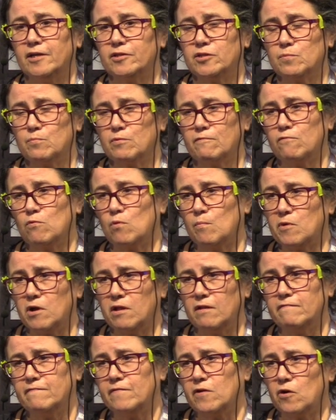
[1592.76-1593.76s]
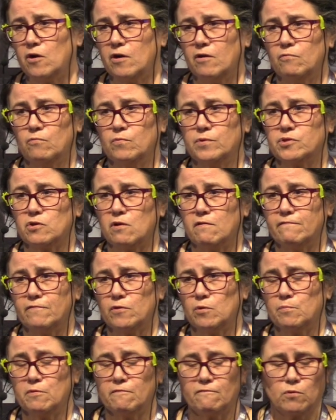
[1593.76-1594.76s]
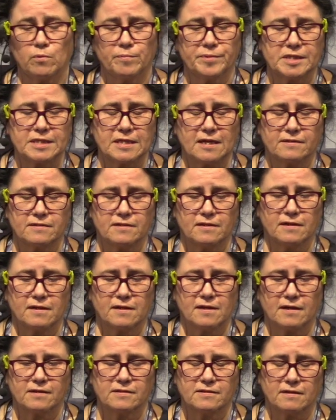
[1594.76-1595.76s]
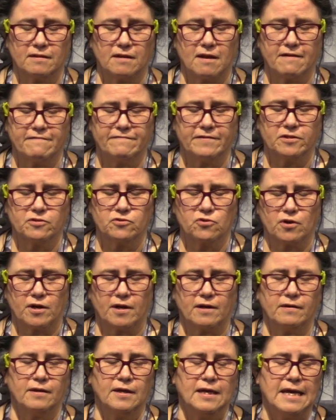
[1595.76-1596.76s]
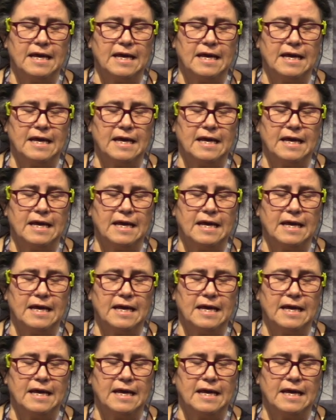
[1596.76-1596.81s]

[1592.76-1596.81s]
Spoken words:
to perform all of our resolver performance testing against the live internet.